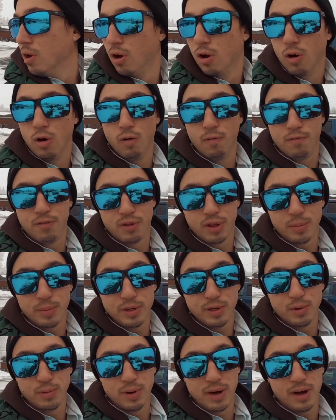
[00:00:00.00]
hopefully we
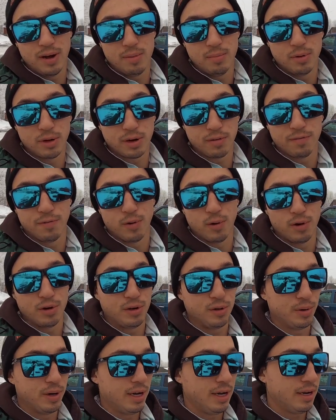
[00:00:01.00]
do well. I'm looking forward
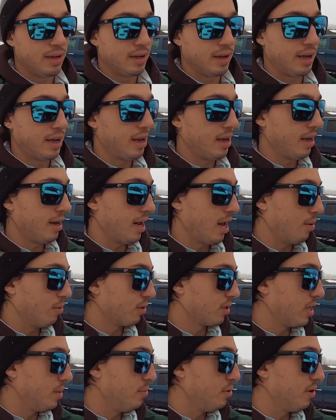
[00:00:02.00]
to it, and I
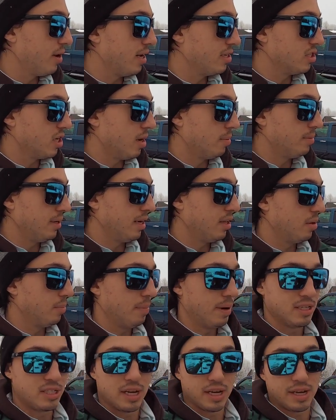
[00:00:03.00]
will keep you guys updated the
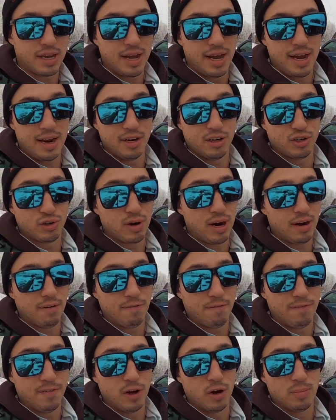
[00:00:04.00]
best I can and try and
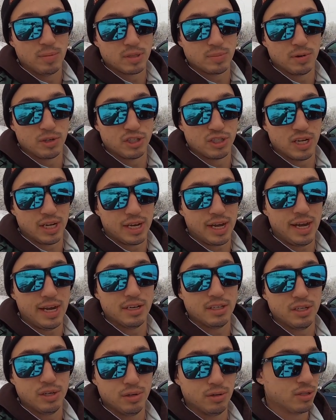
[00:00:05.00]
film as much as I
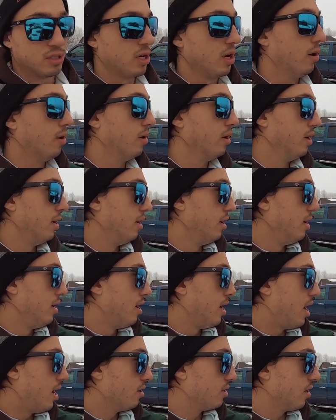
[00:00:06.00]
can too. So
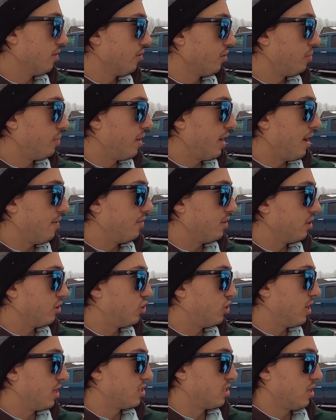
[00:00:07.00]
I'll definitely be having the
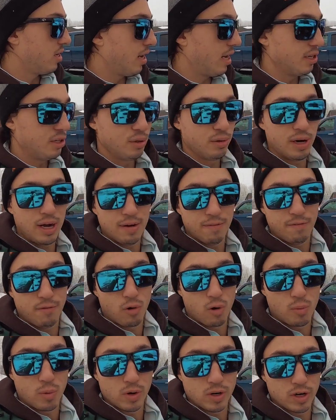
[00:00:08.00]
chest on. I do have
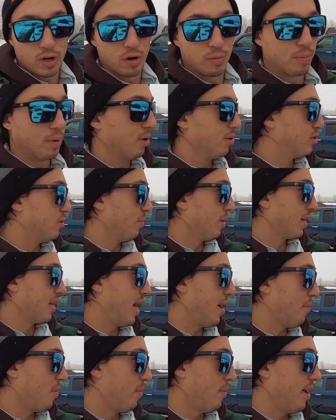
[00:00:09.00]
four more GoPros in my
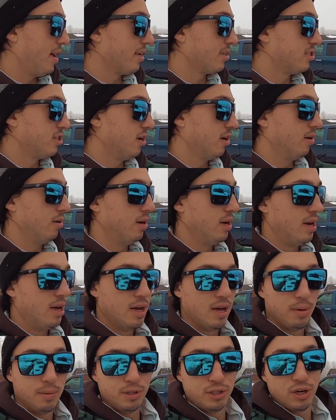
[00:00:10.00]
camera bag, so
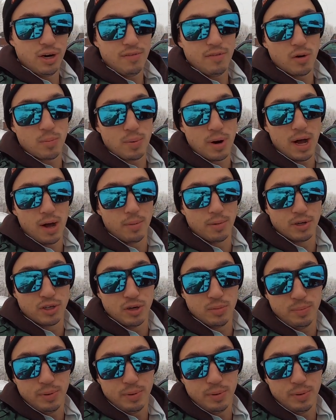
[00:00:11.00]
we should have no problem. We should